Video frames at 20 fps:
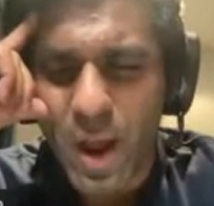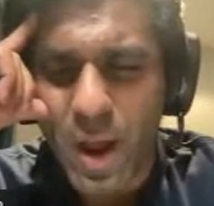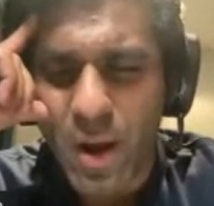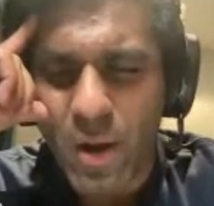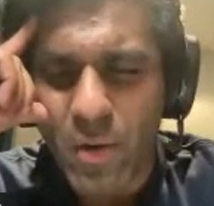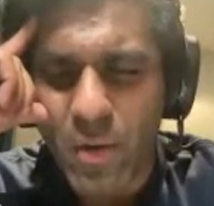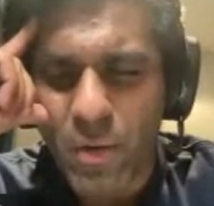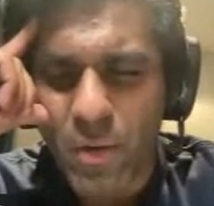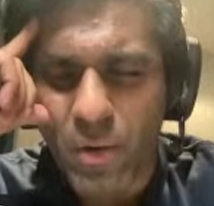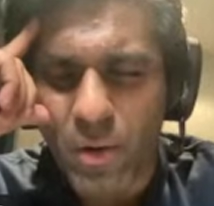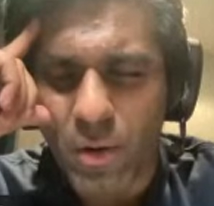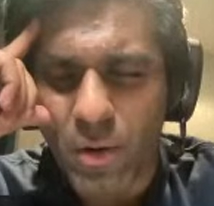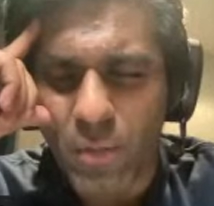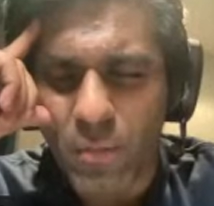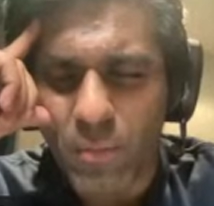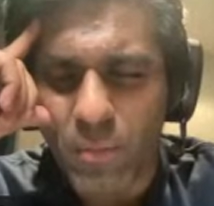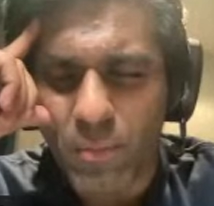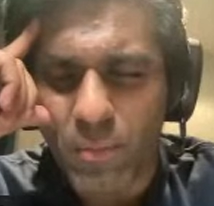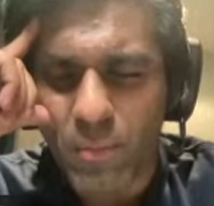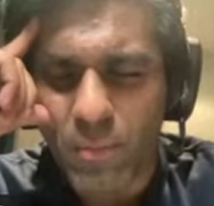
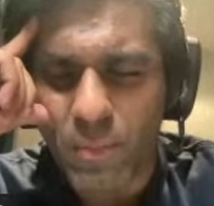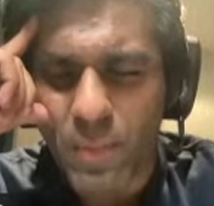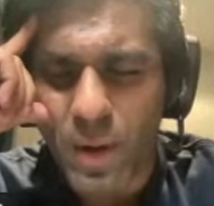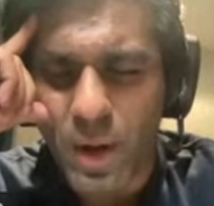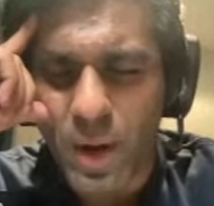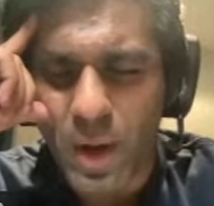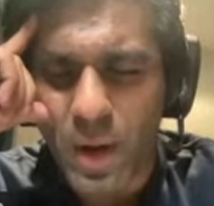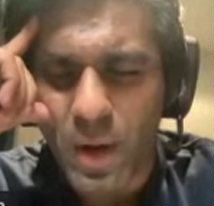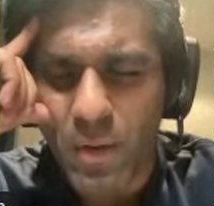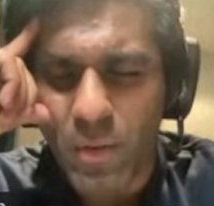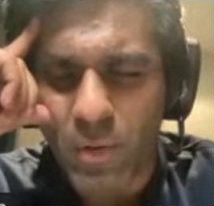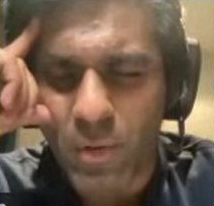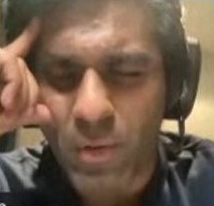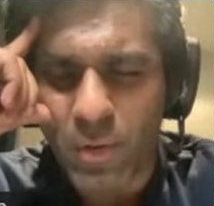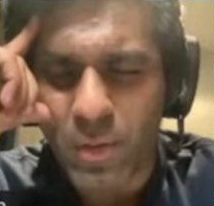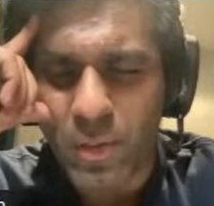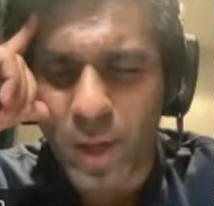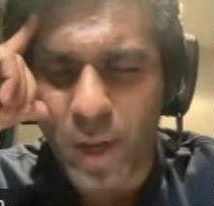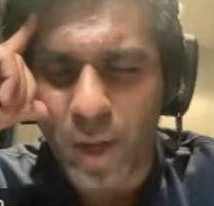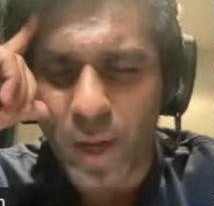error
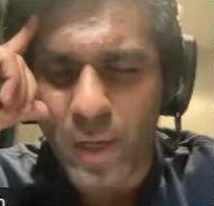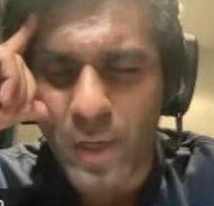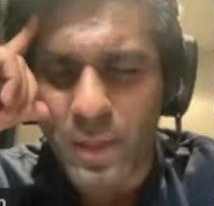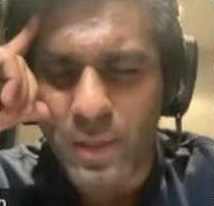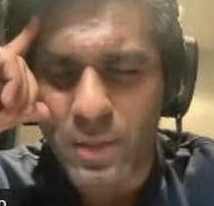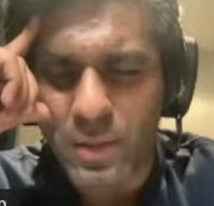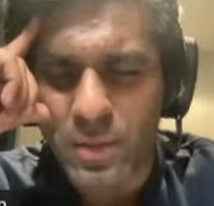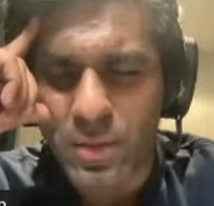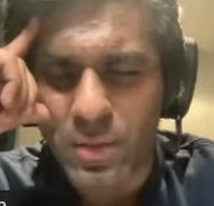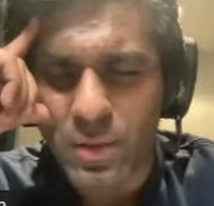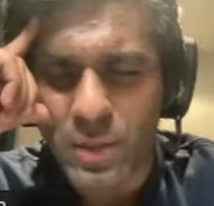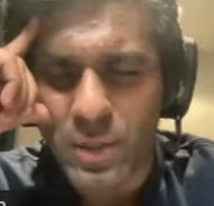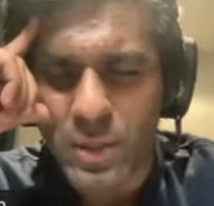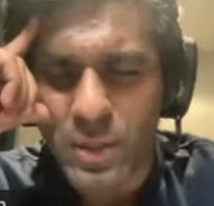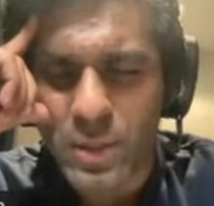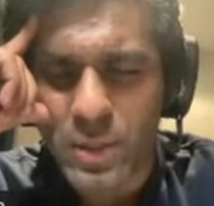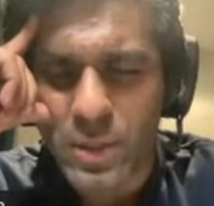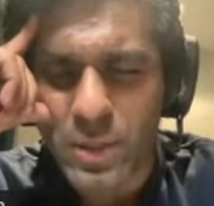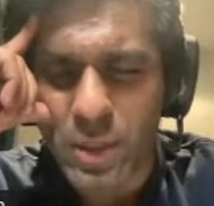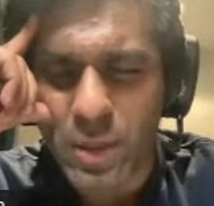that is
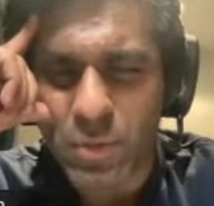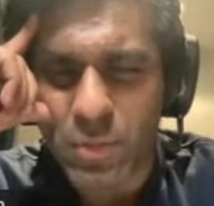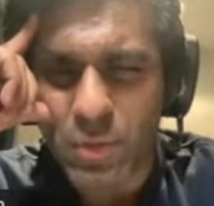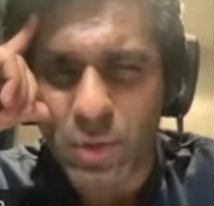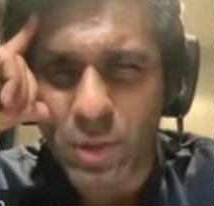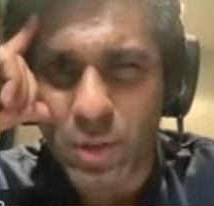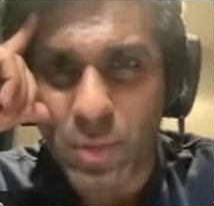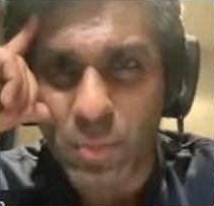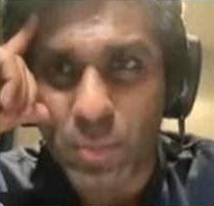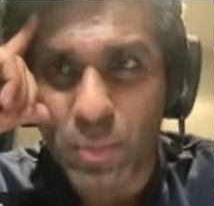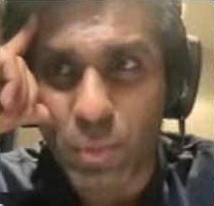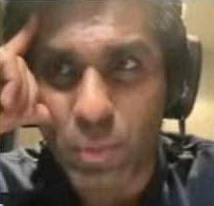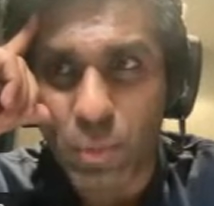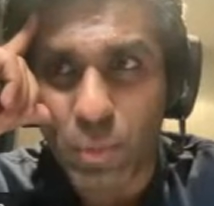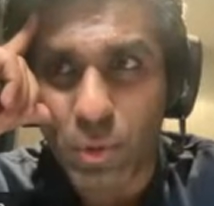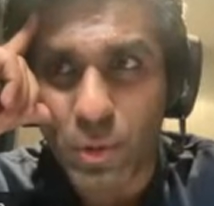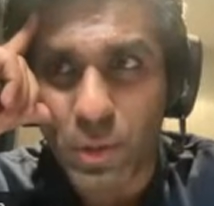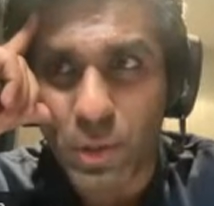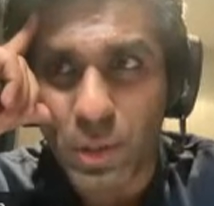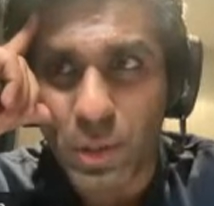considering the
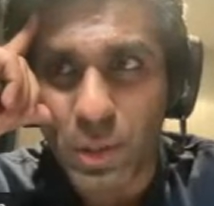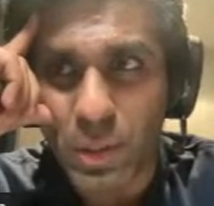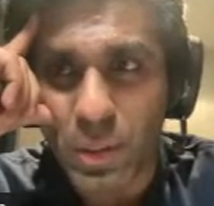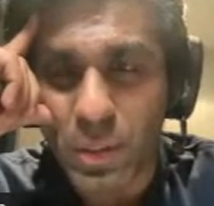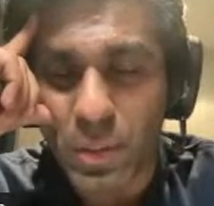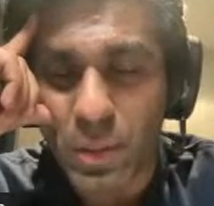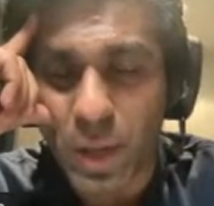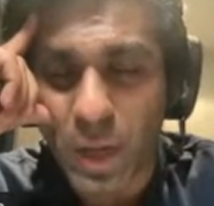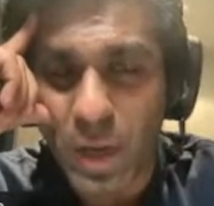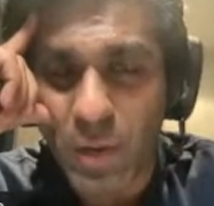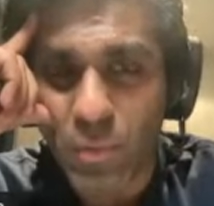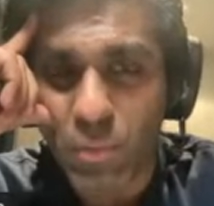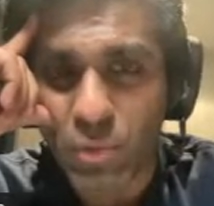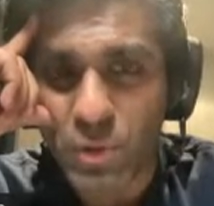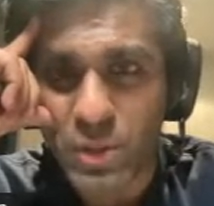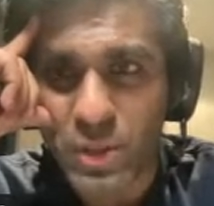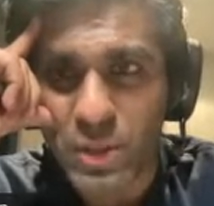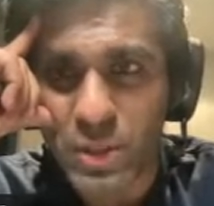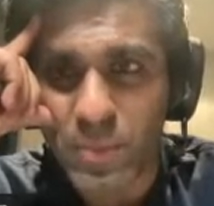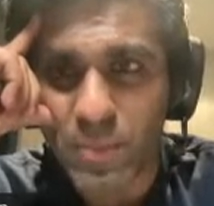board name,
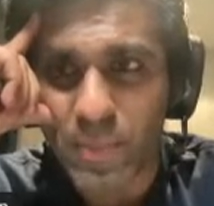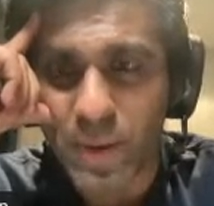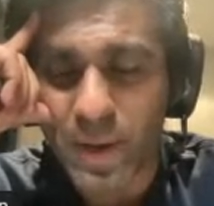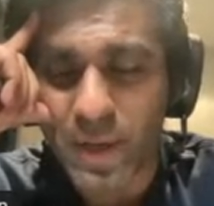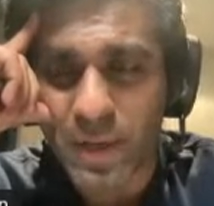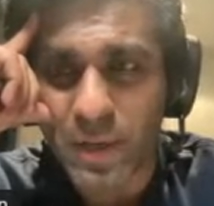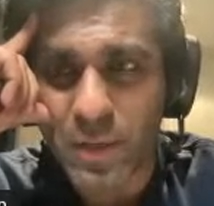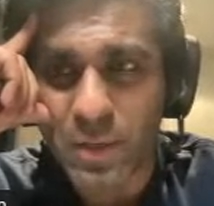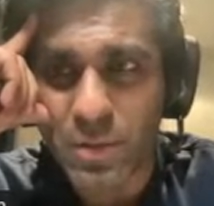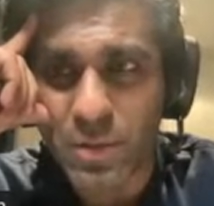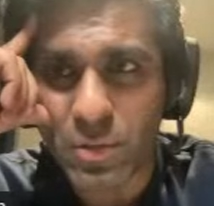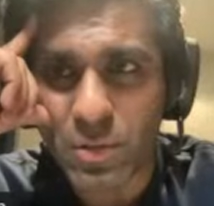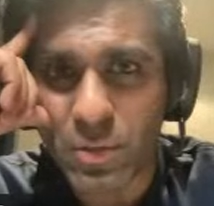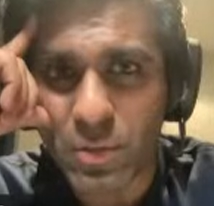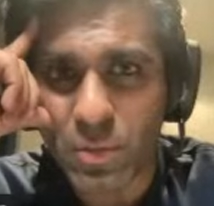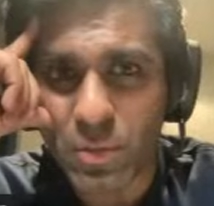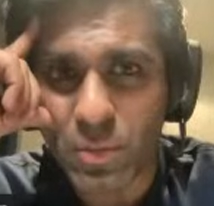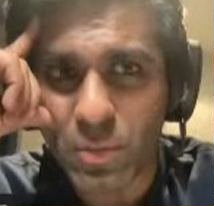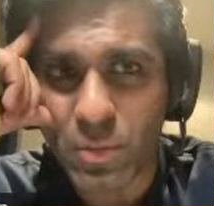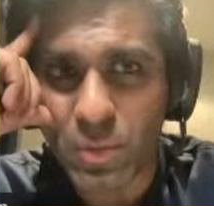which is appended
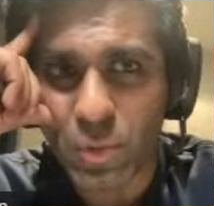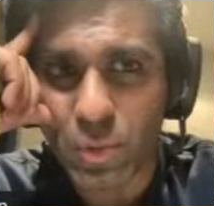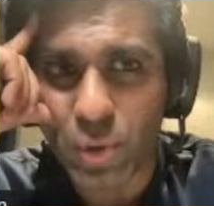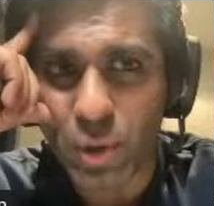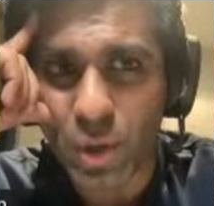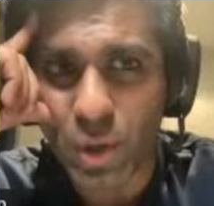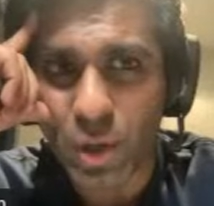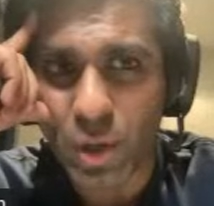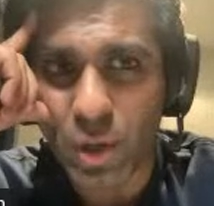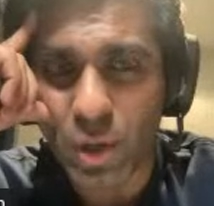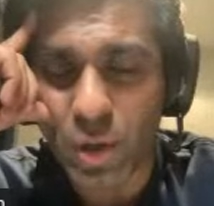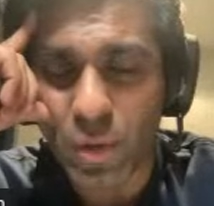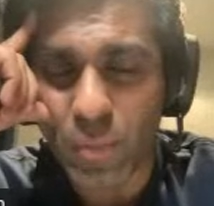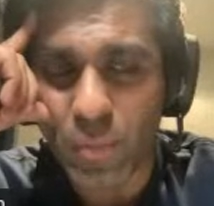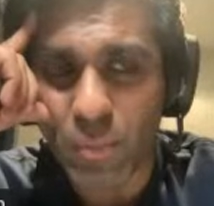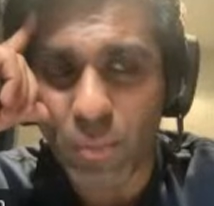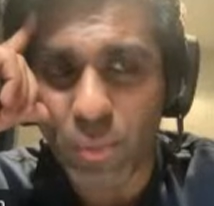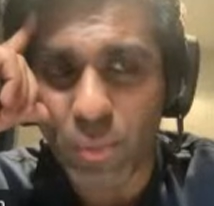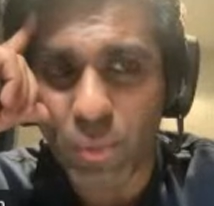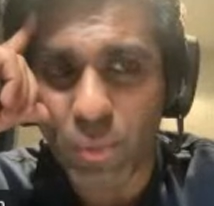to the
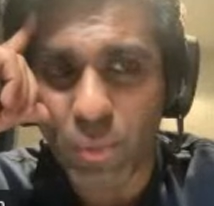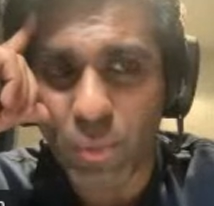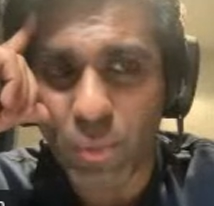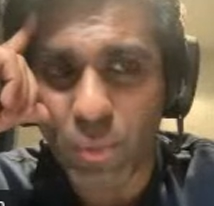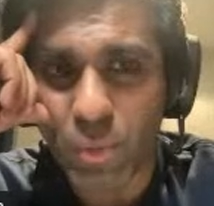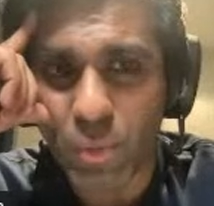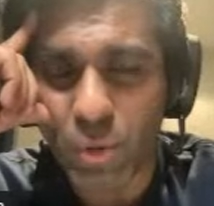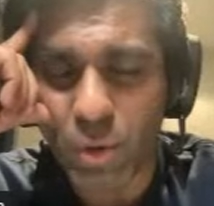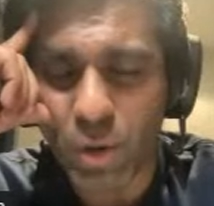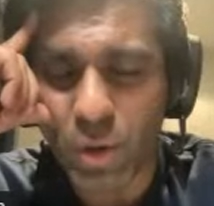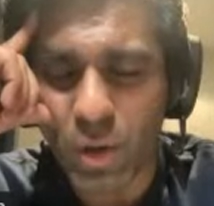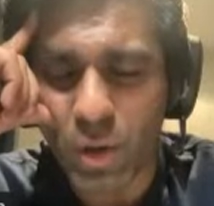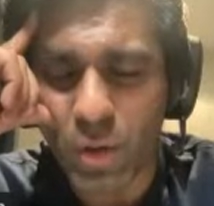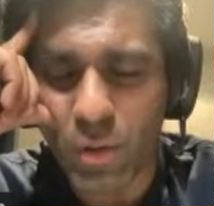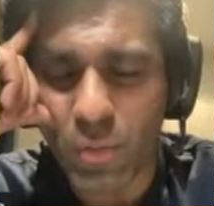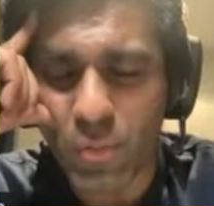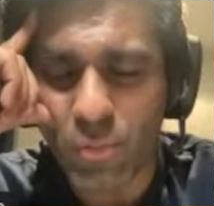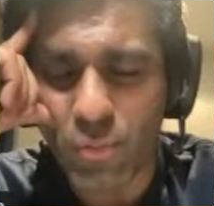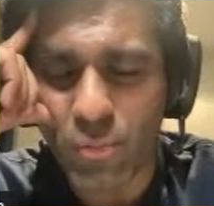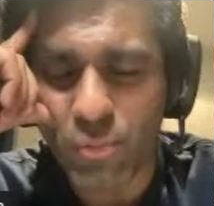board,
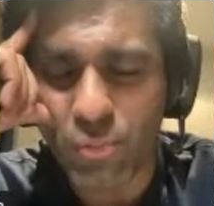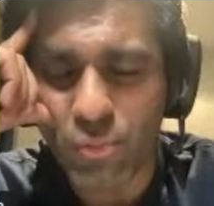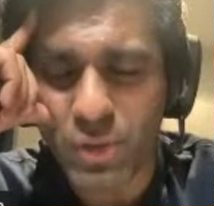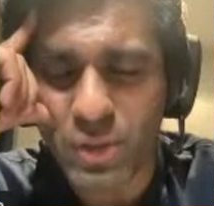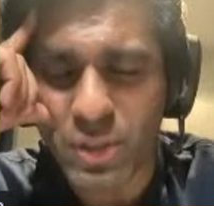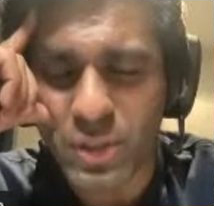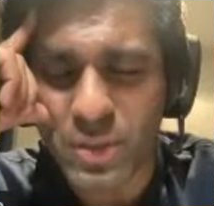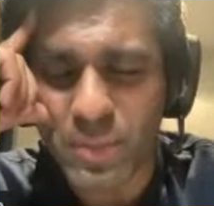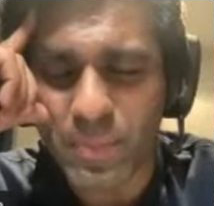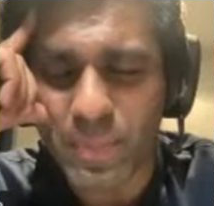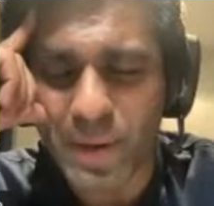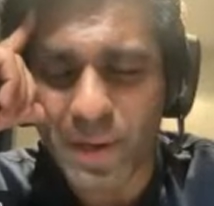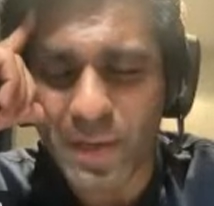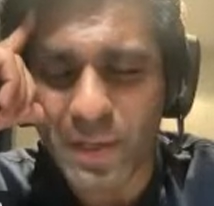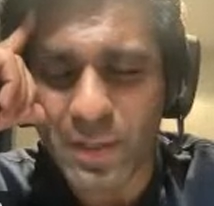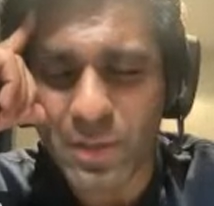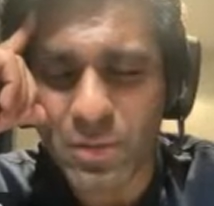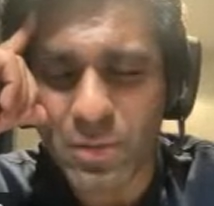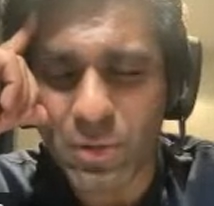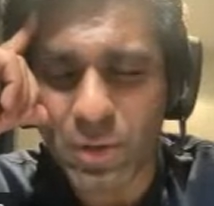which is
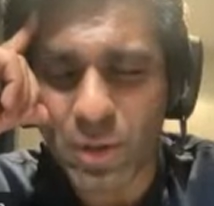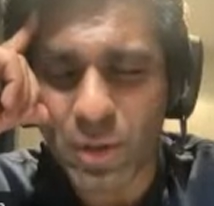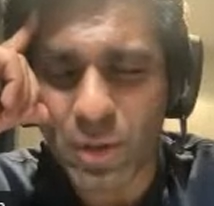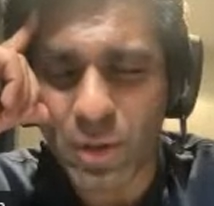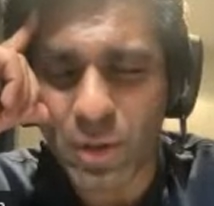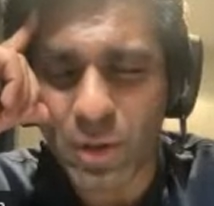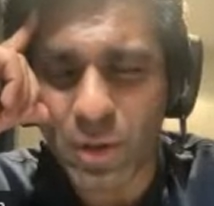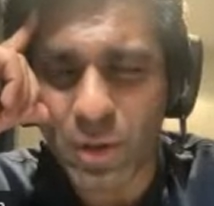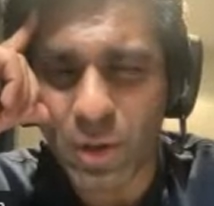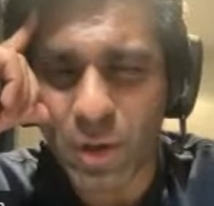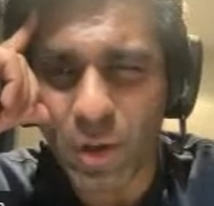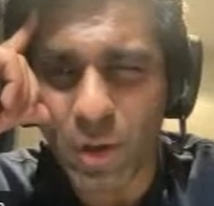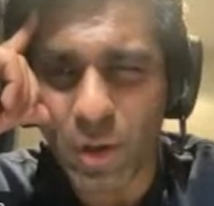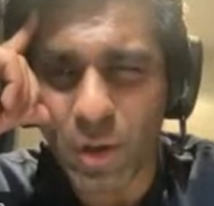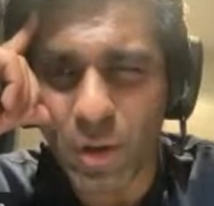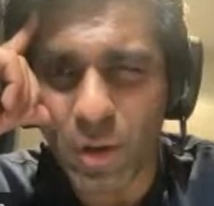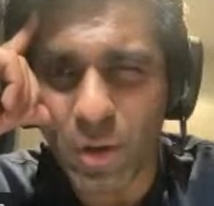appended to the